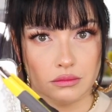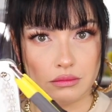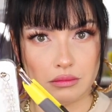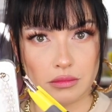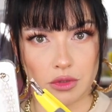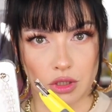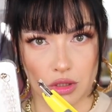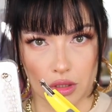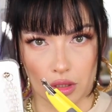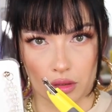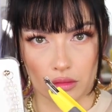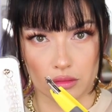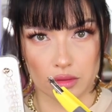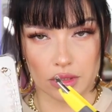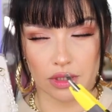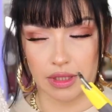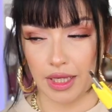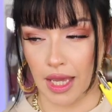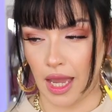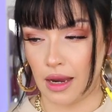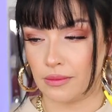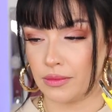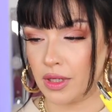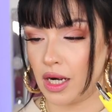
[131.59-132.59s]
you know, the
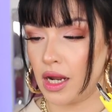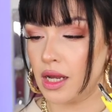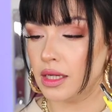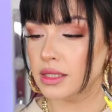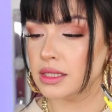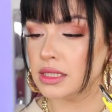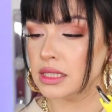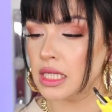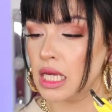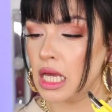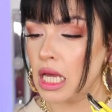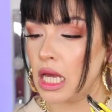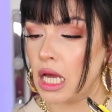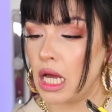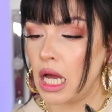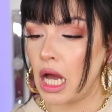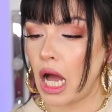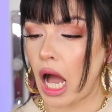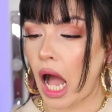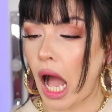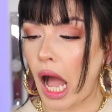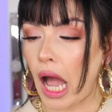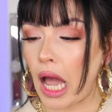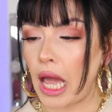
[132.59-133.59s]
cameras.
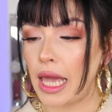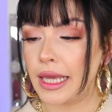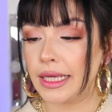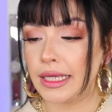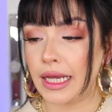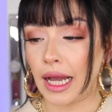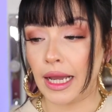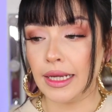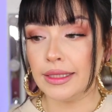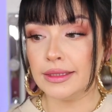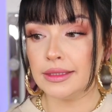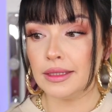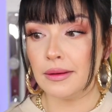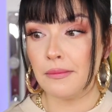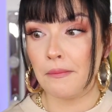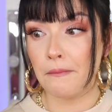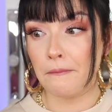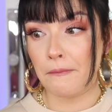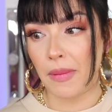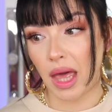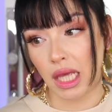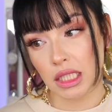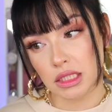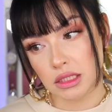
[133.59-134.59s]
I kind
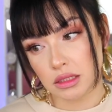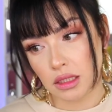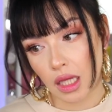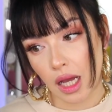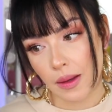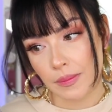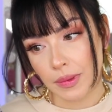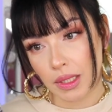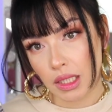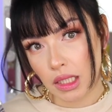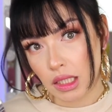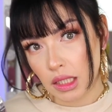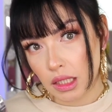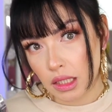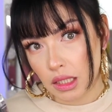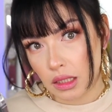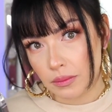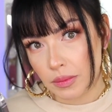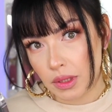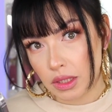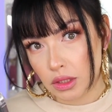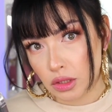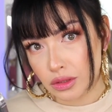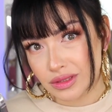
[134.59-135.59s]
of messed up a little
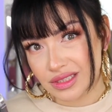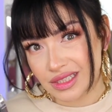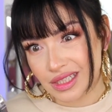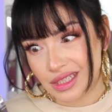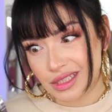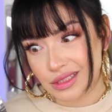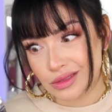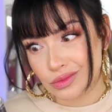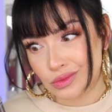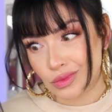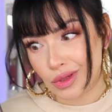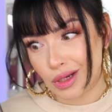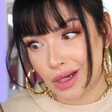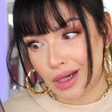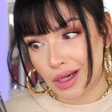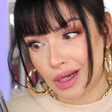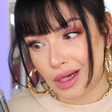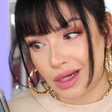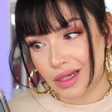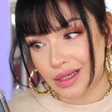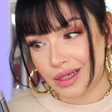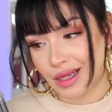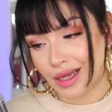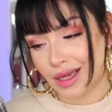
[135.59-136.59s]
bit on this
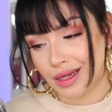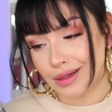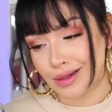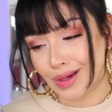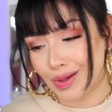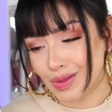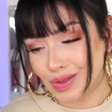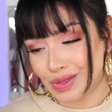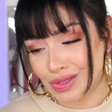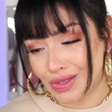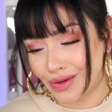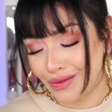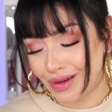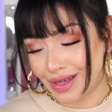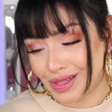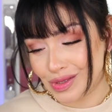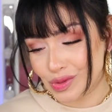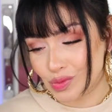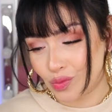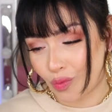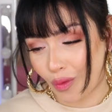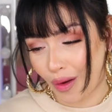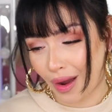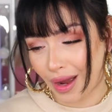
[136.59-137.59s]
one, and also
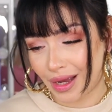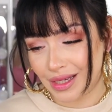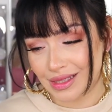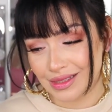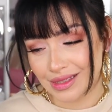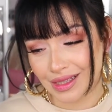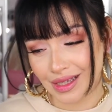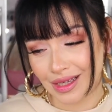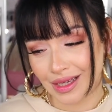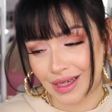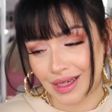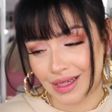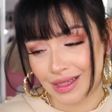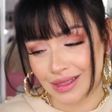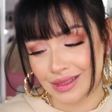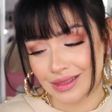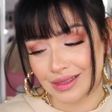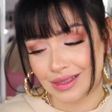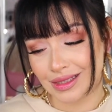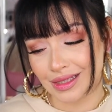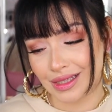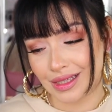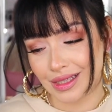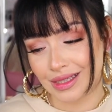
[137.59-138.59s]
it's white
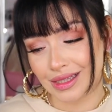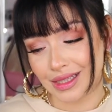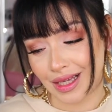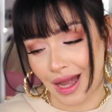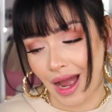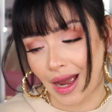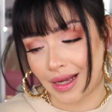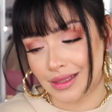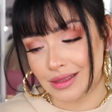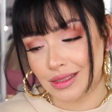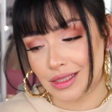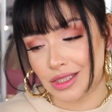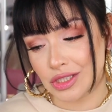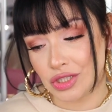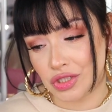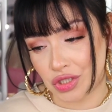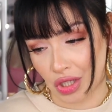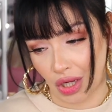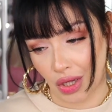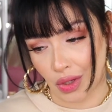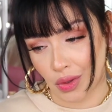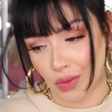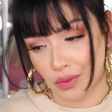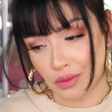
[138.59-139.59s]
and it kind of
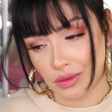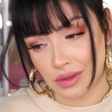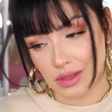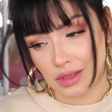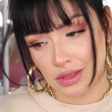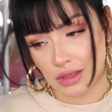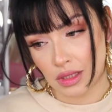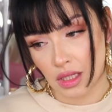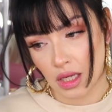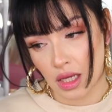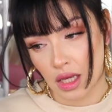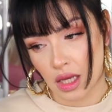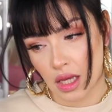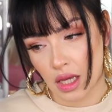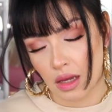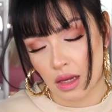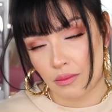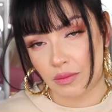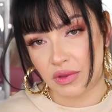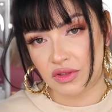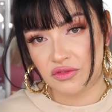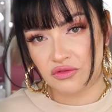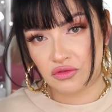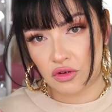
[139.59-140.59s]
shows.
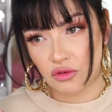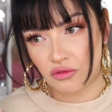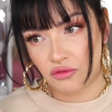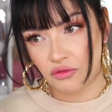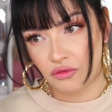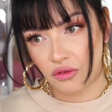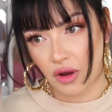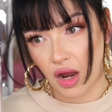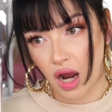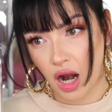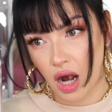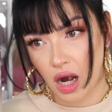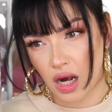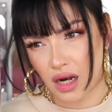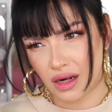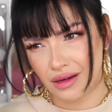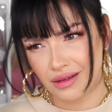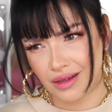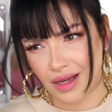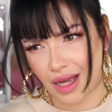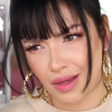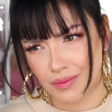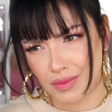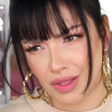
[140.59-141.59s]
But from far,
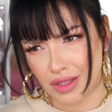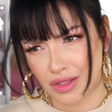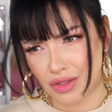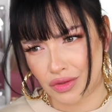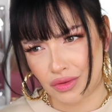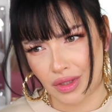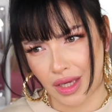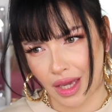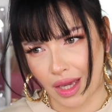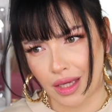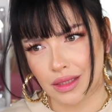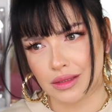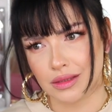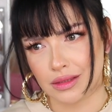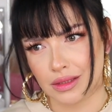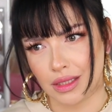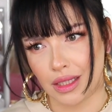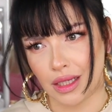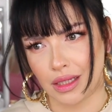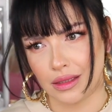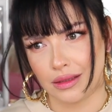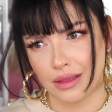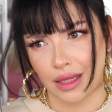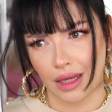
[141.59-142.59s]
I mean, you can
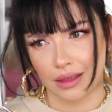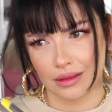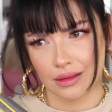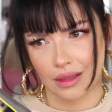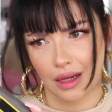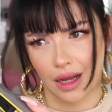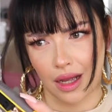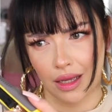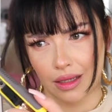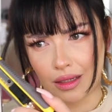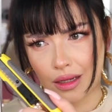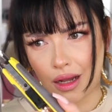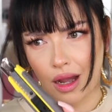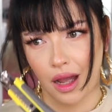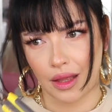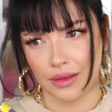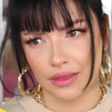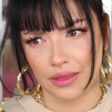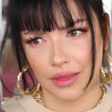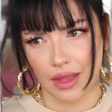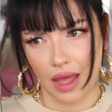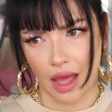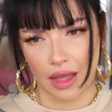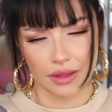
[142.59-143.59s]
tell that I
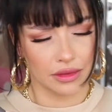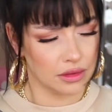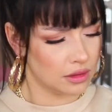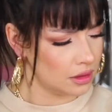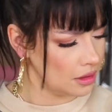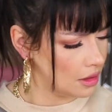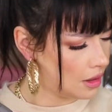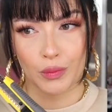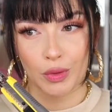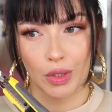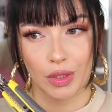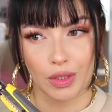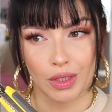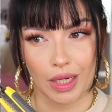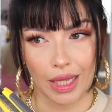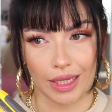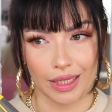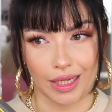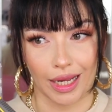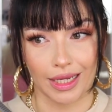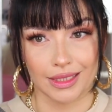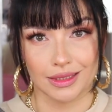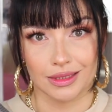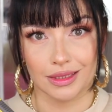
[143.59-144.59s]
cut that.
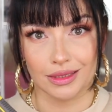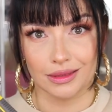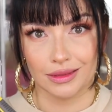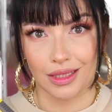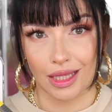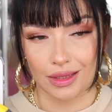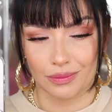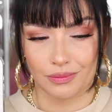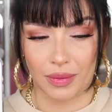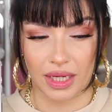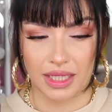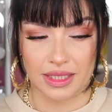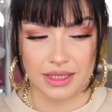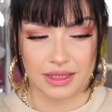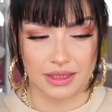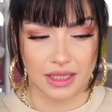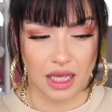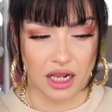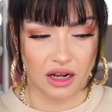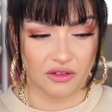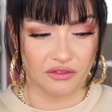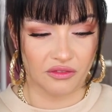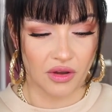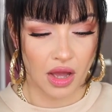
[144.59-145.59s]
Like, I did that
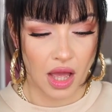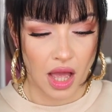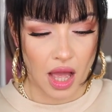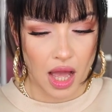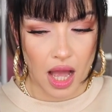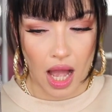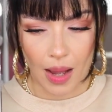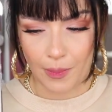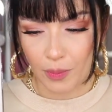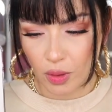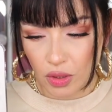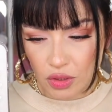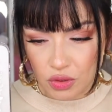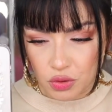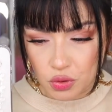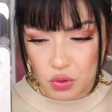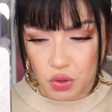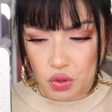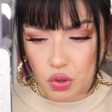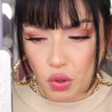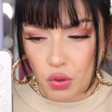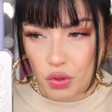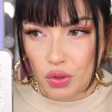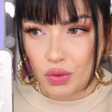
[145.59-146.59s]
myself. I'm going to
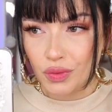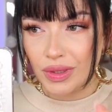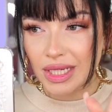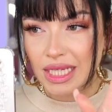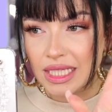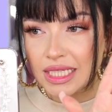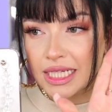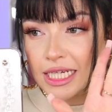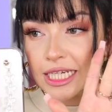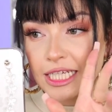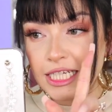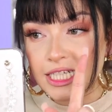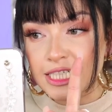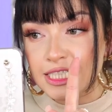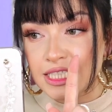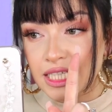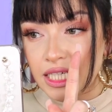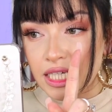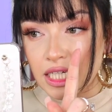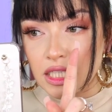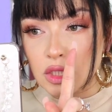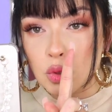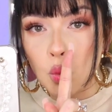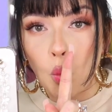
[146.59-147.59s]
show you in a little
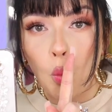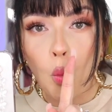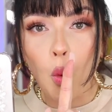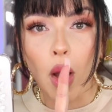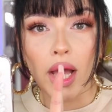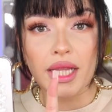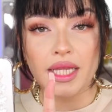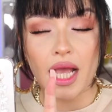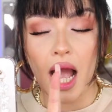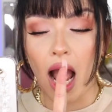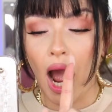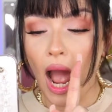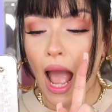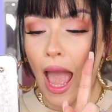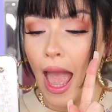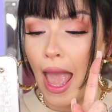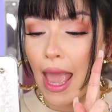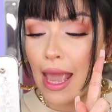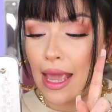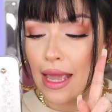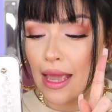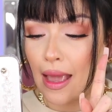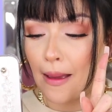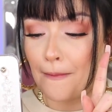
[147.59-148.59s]
second what
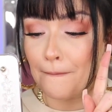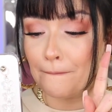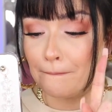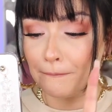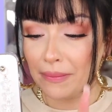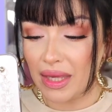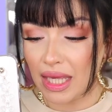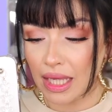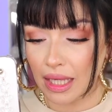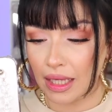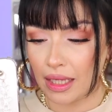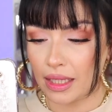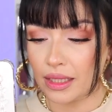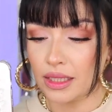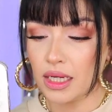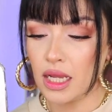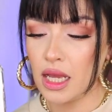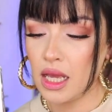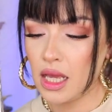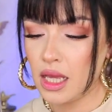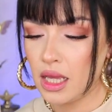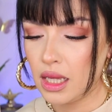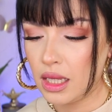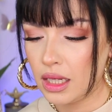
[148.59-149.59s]
I mean.
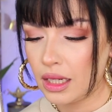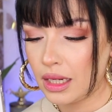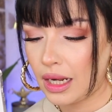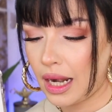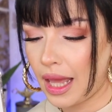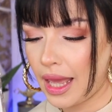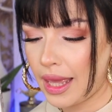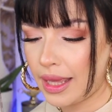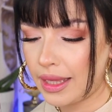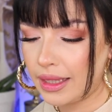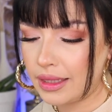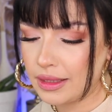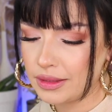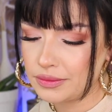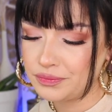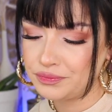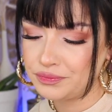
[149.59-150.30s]
Like,